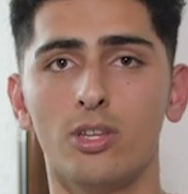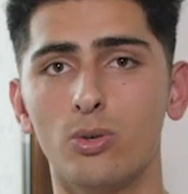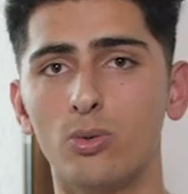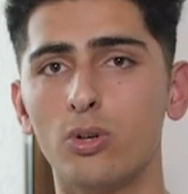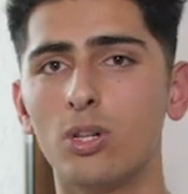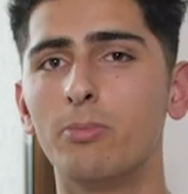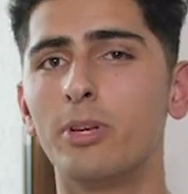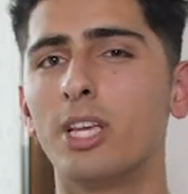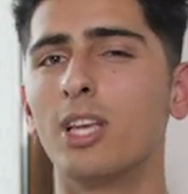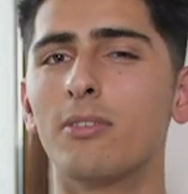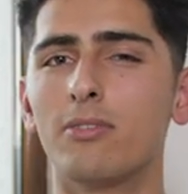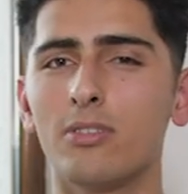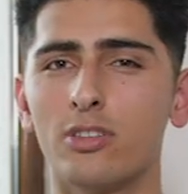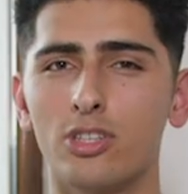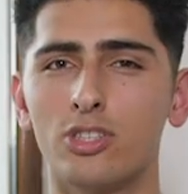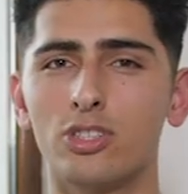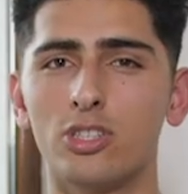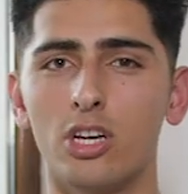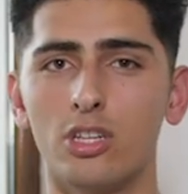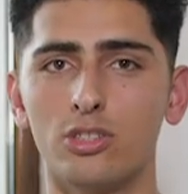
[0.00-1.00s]
you will be given
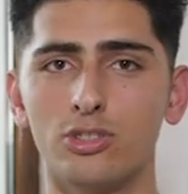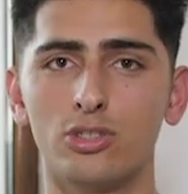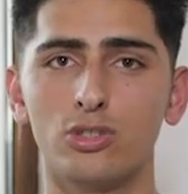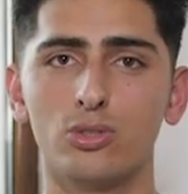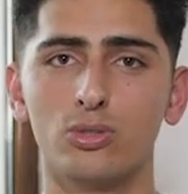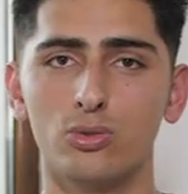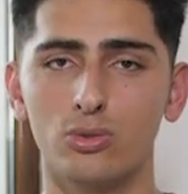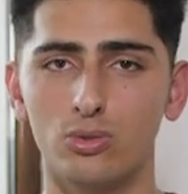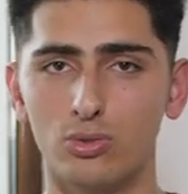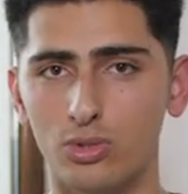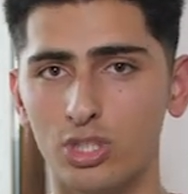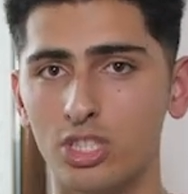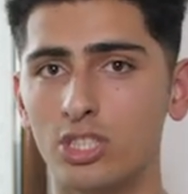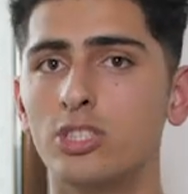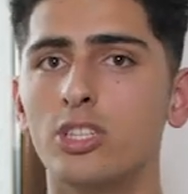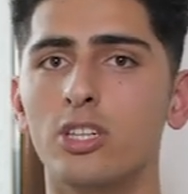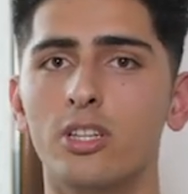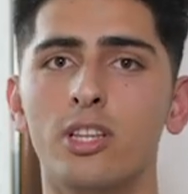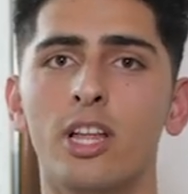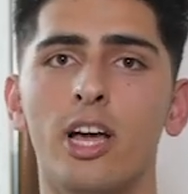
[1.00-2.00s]
the chance to
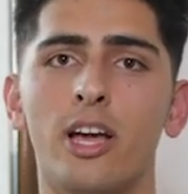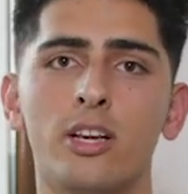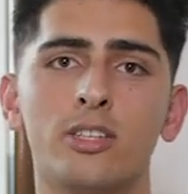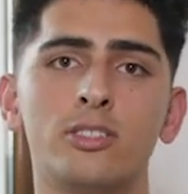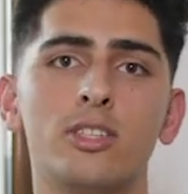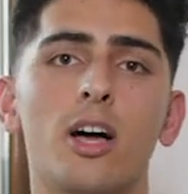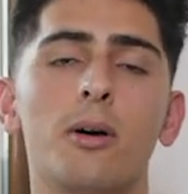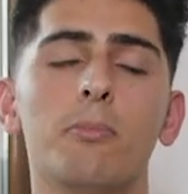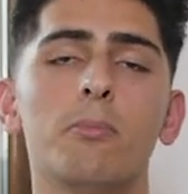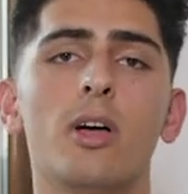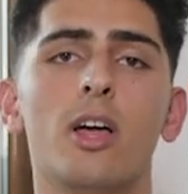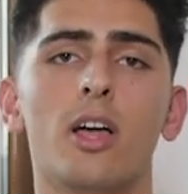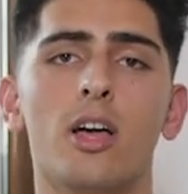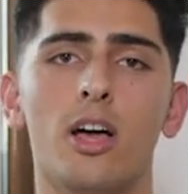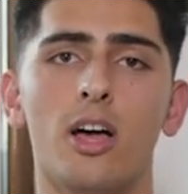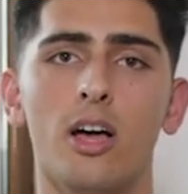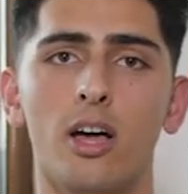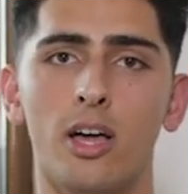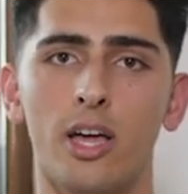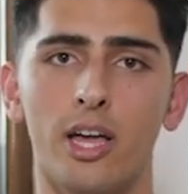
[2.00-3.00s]
resit that exam
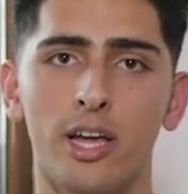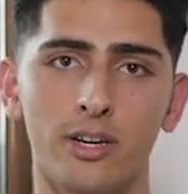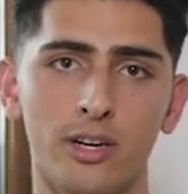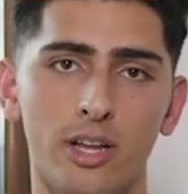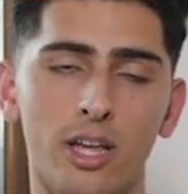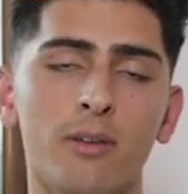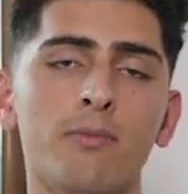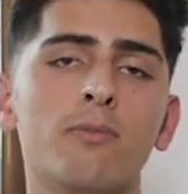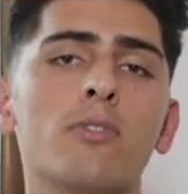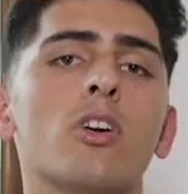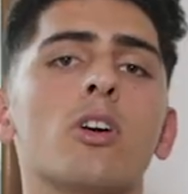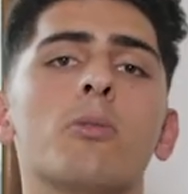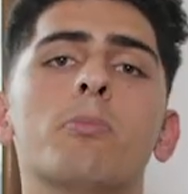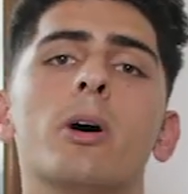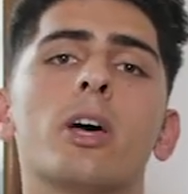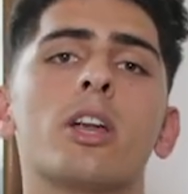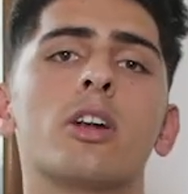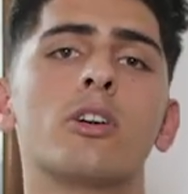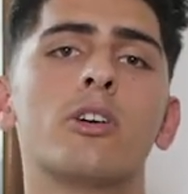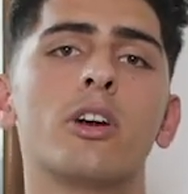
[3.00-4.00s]
and aim for a
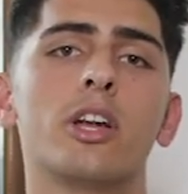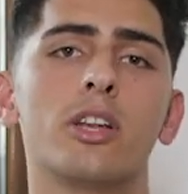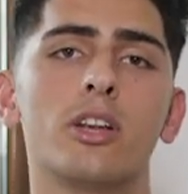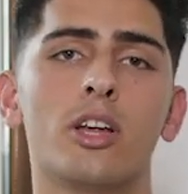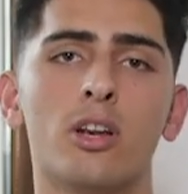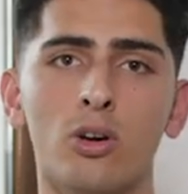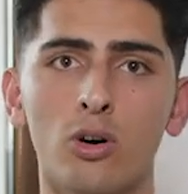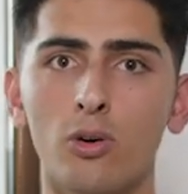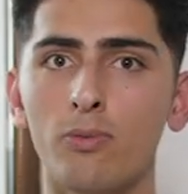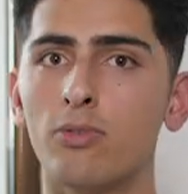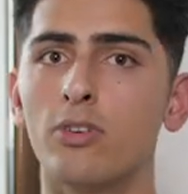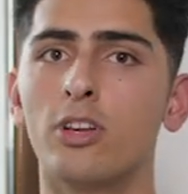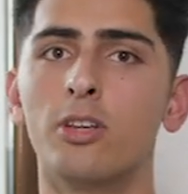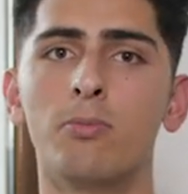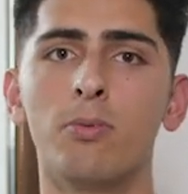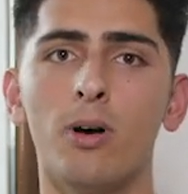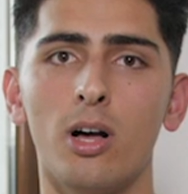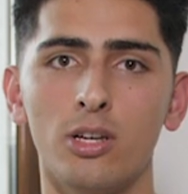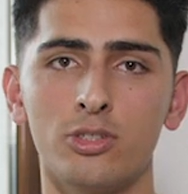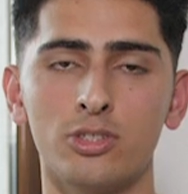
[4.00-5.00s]
better grade, and
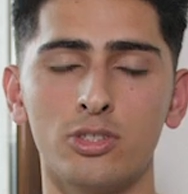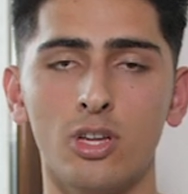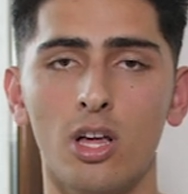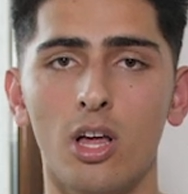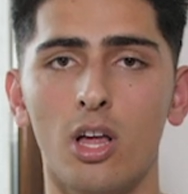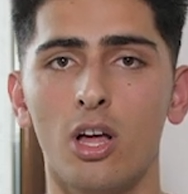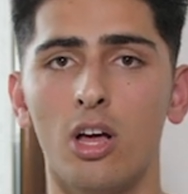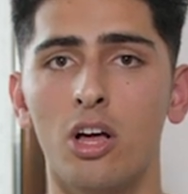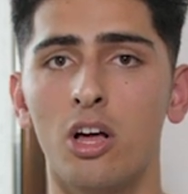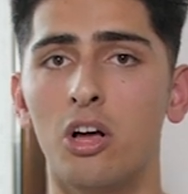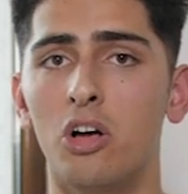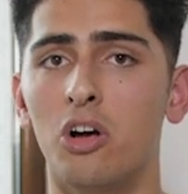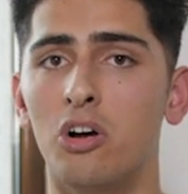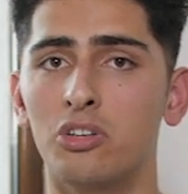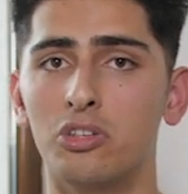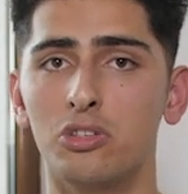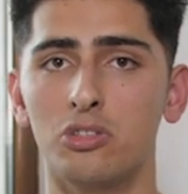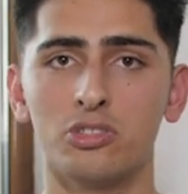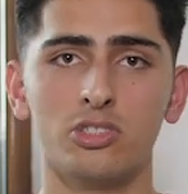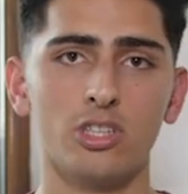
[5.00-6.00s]
hopefully passed
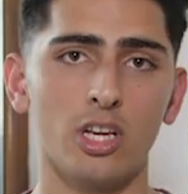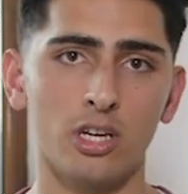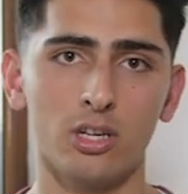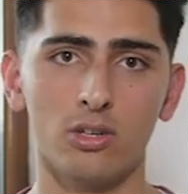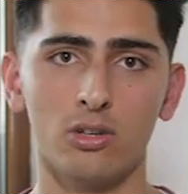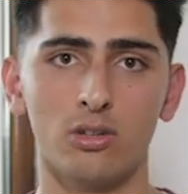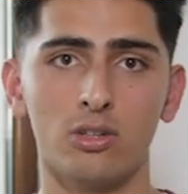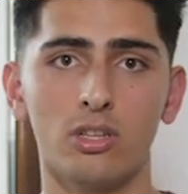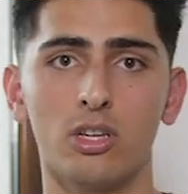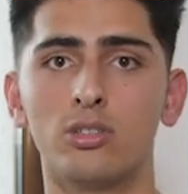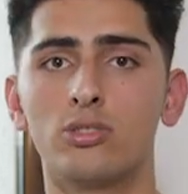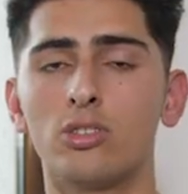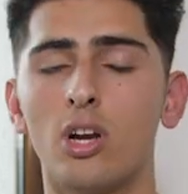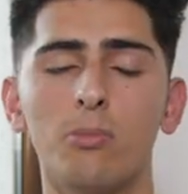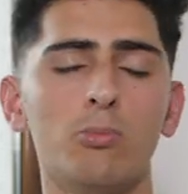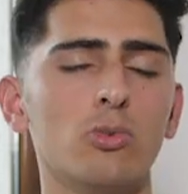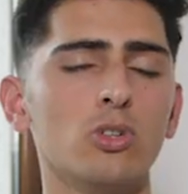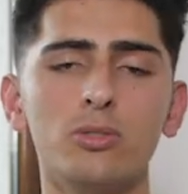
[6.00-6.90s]
on your second or third try.